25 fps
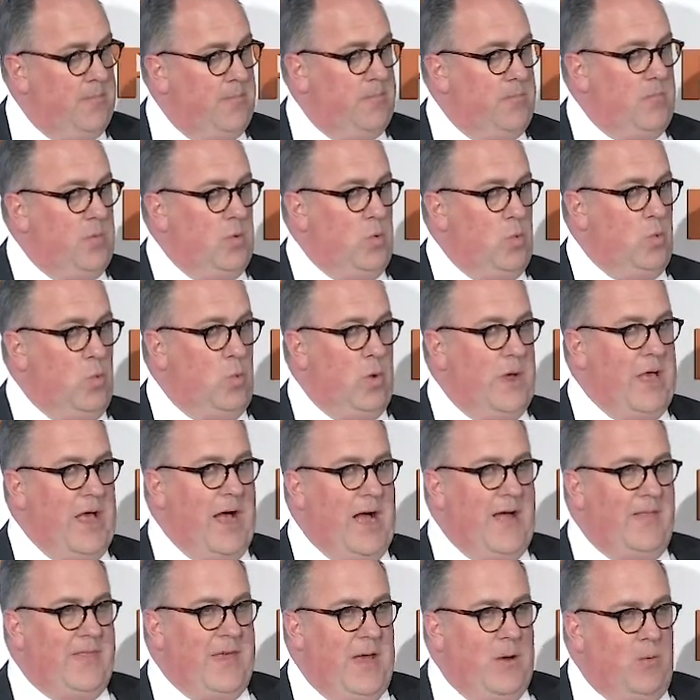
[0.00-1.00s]
We
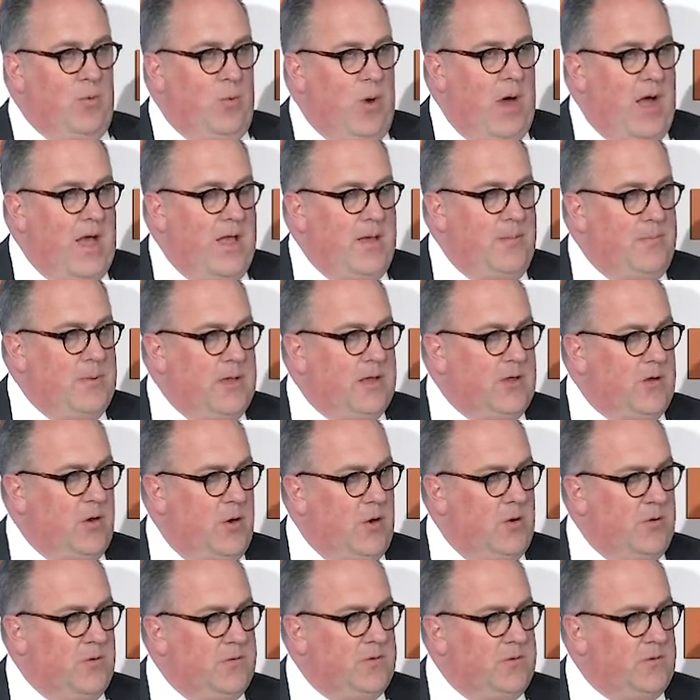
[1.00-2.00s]
are that way
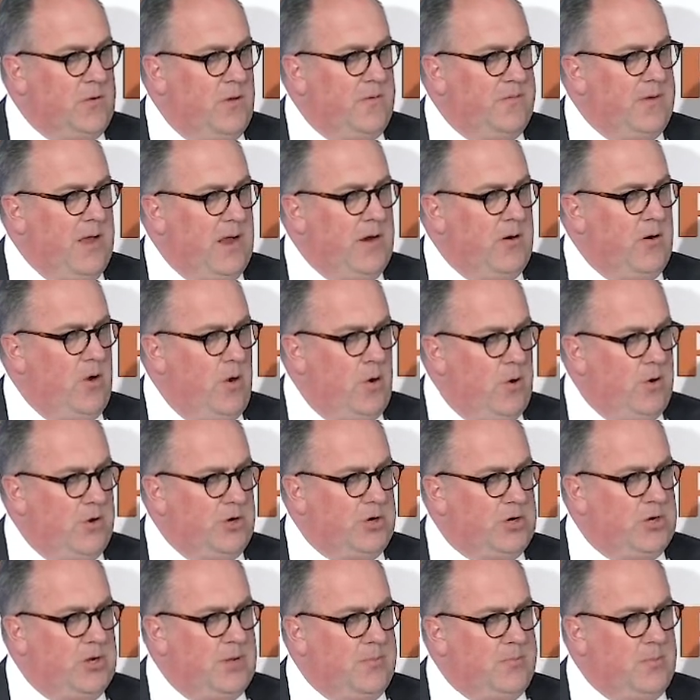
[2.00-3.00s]
because of our
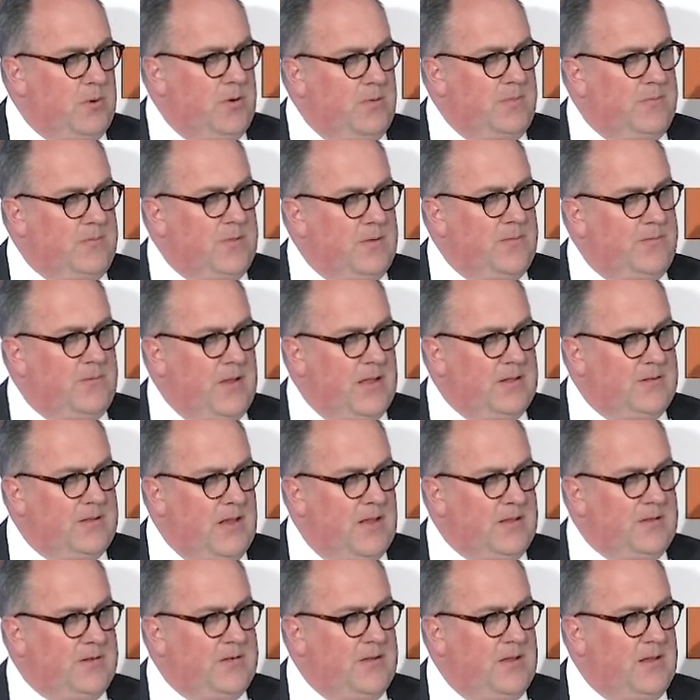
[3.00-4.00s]
ownership of the
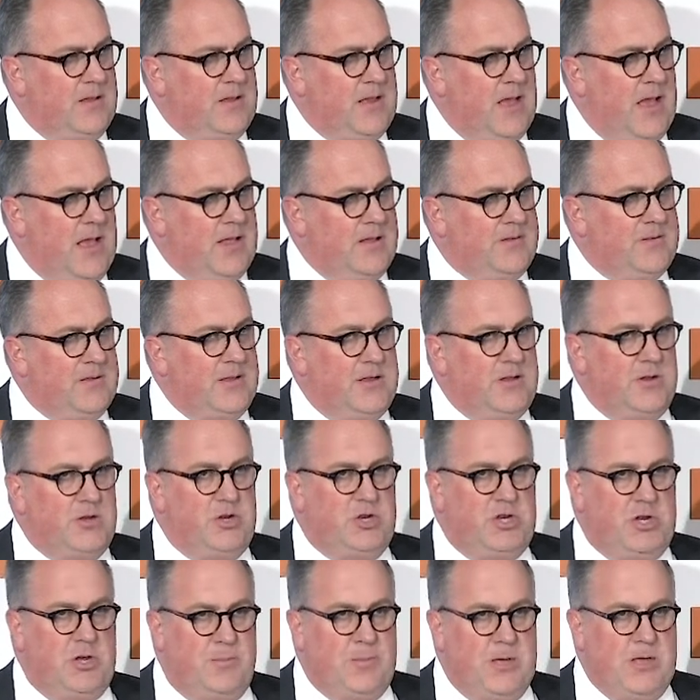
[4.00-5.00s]
fantastic asset
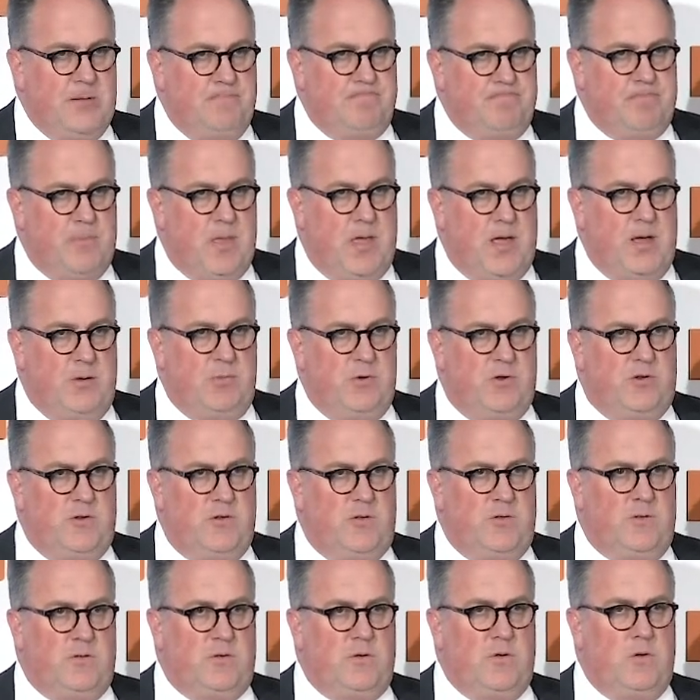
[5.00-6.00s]
Tshipi, which
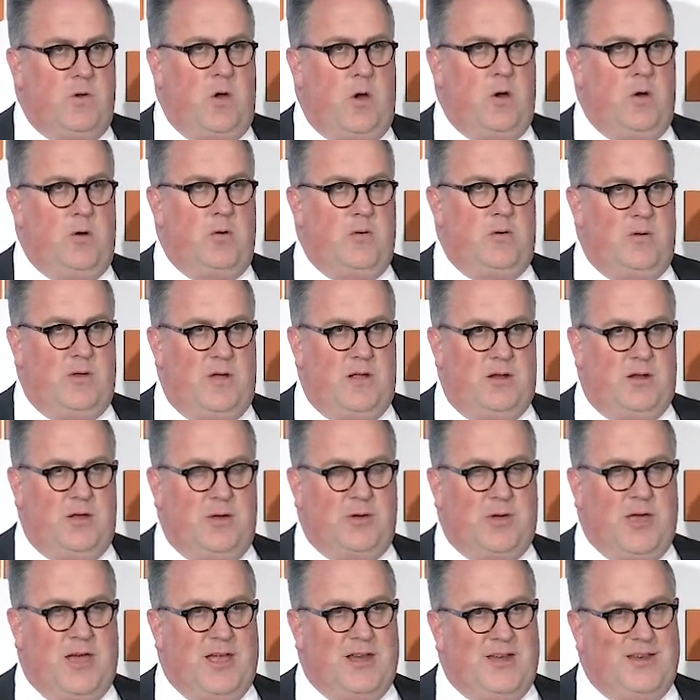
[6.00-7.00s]
is
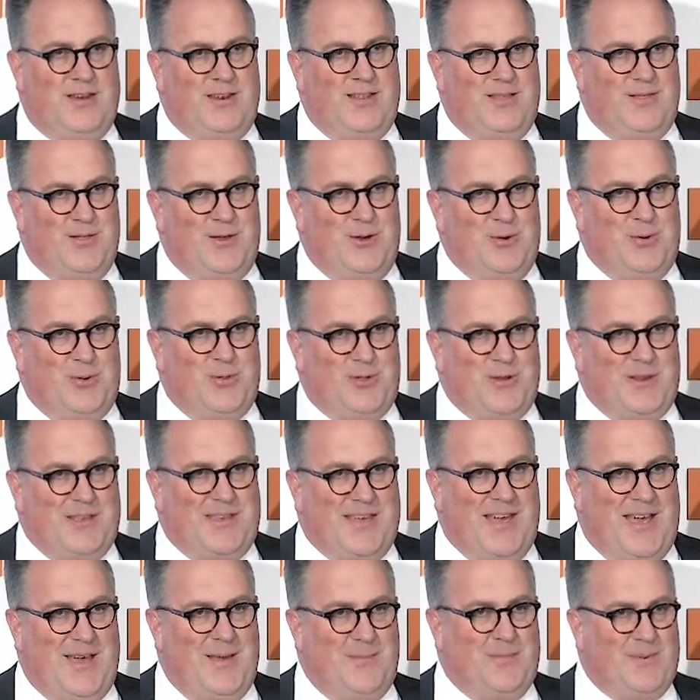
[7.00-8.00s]
located in the Northern
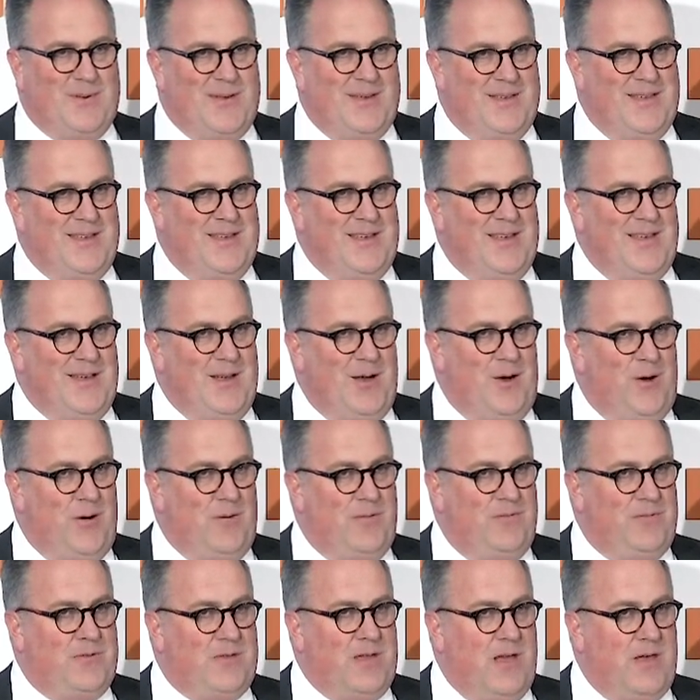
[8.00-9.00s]
Cape of
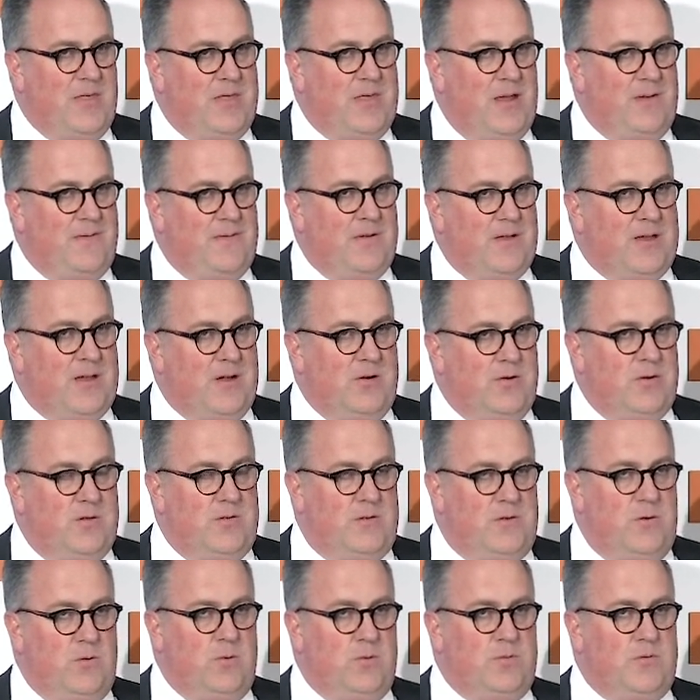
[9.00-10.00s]
South Africa. As
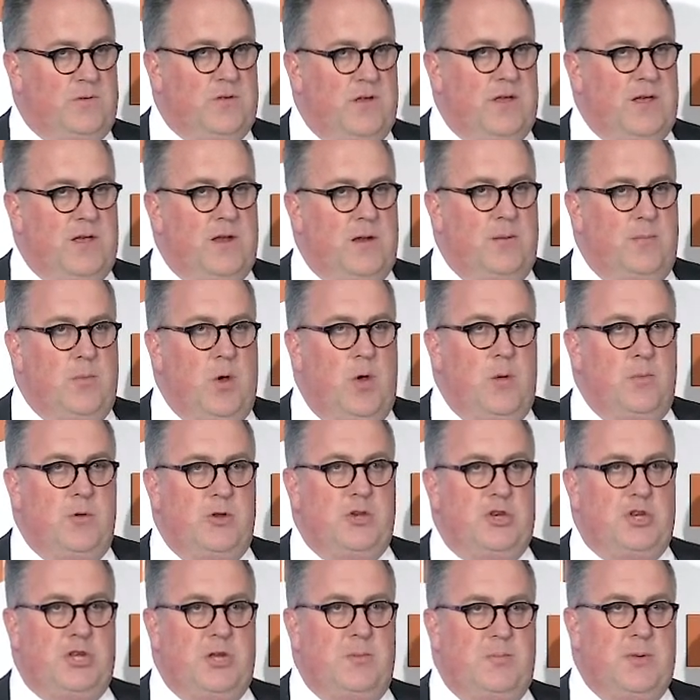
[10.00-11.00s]
you'll see in a moment,
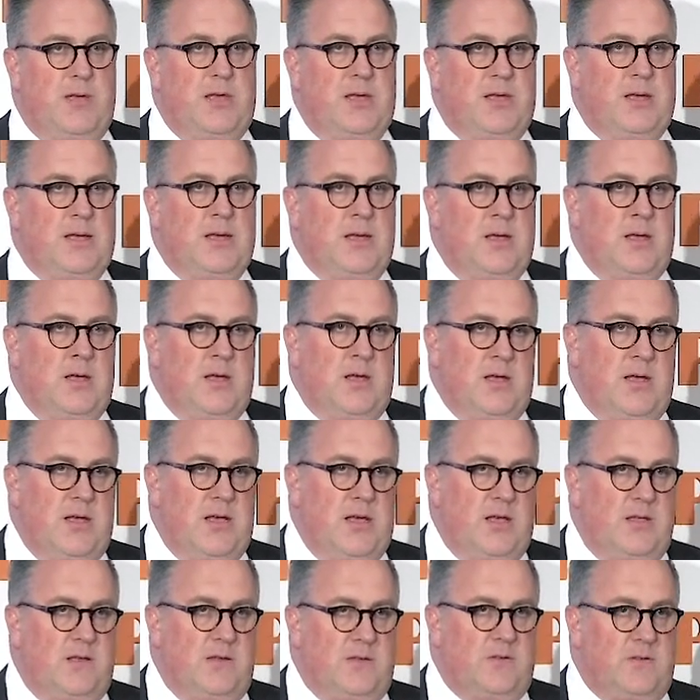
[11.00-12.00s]
Tshipi
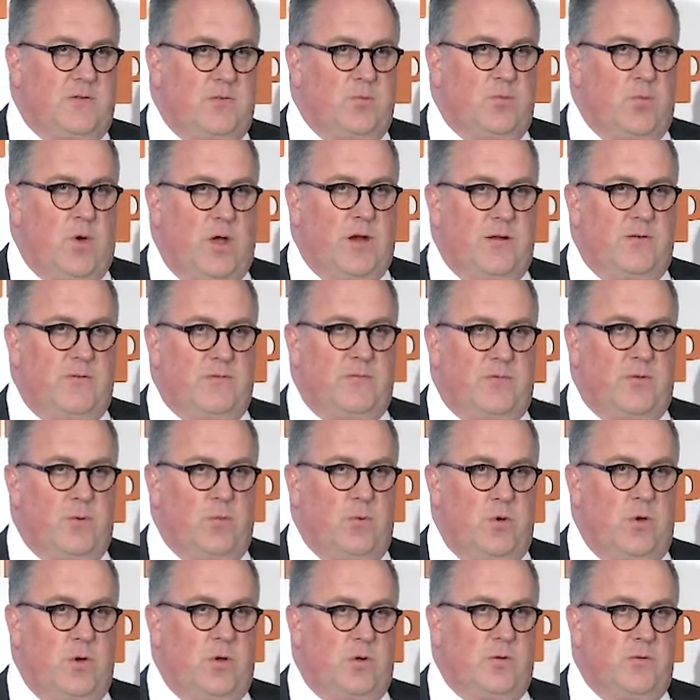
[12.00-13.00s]
is one of the
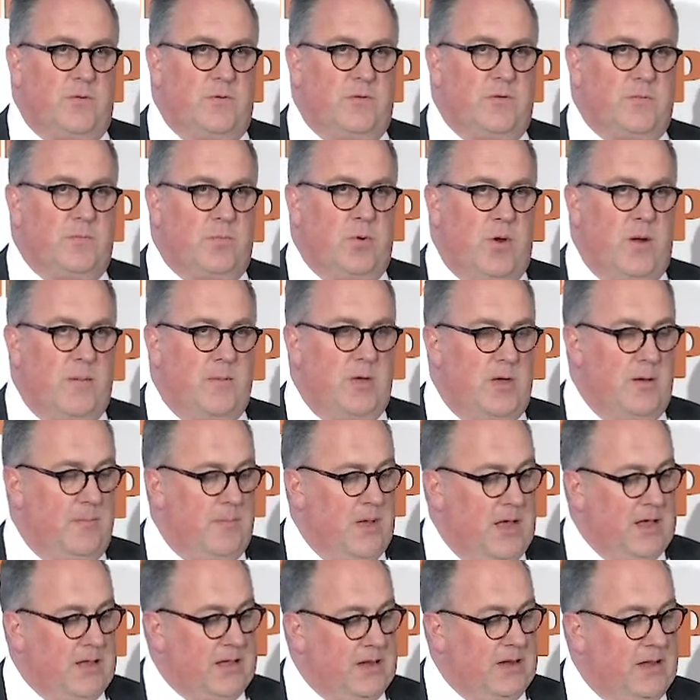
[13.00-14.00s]
world's premier
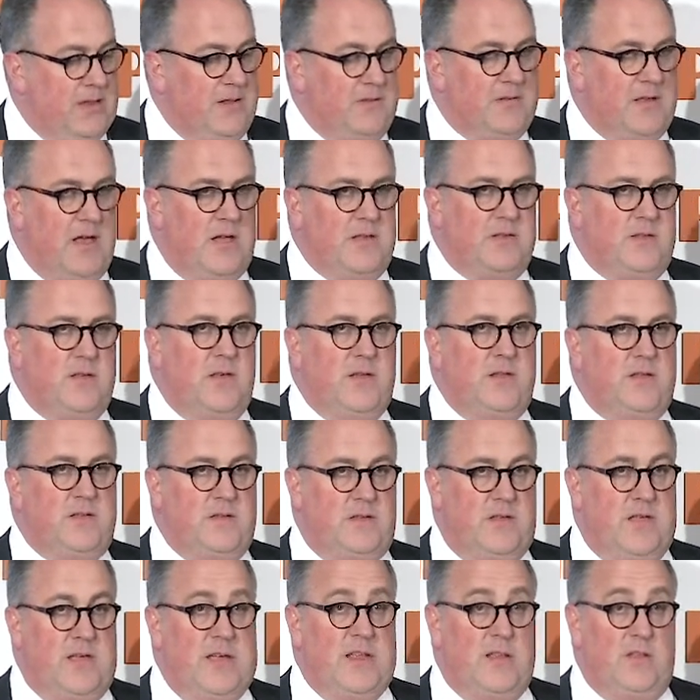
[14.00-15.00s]
manganese assets
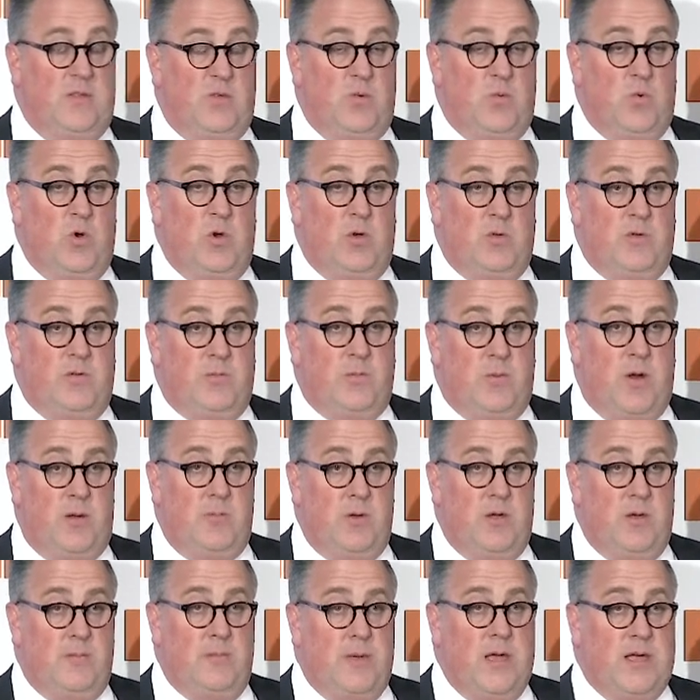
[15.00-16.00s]
in the world's
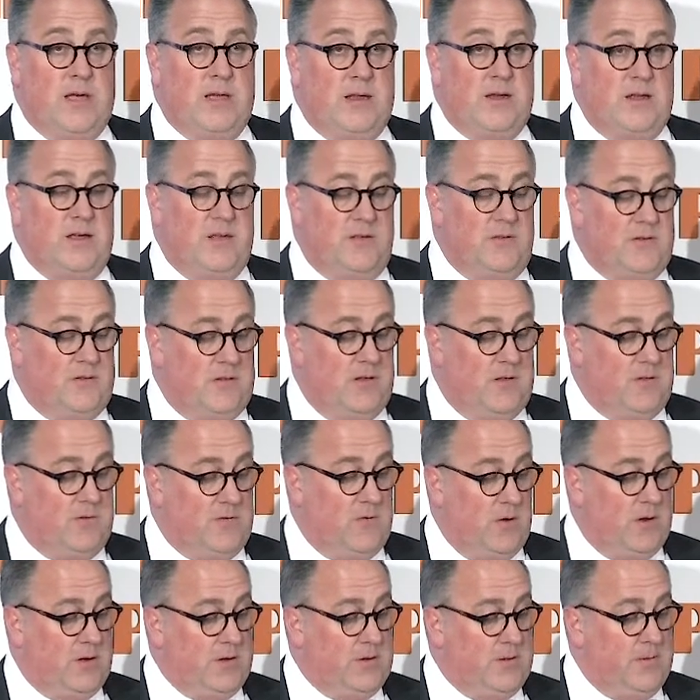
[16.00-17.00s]
premier manganese
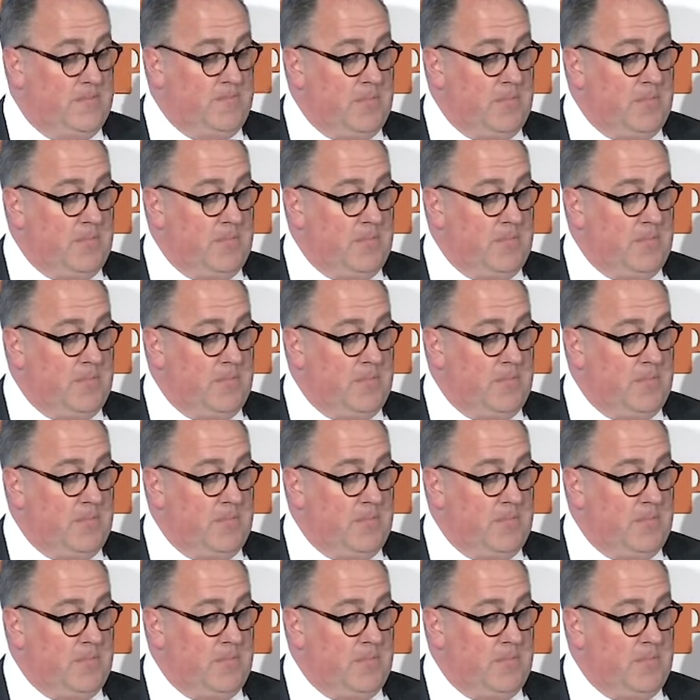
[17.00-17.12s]
district.